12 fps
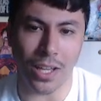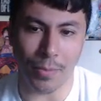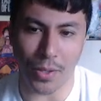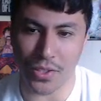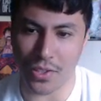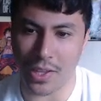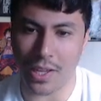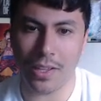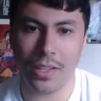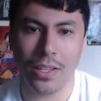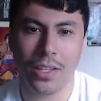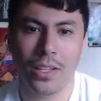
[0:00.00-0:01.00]
because of that
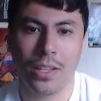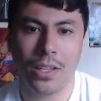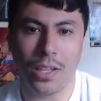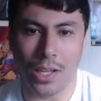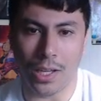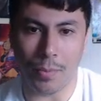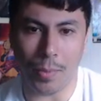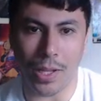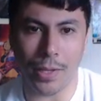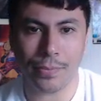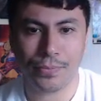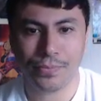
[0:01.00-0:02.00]
play.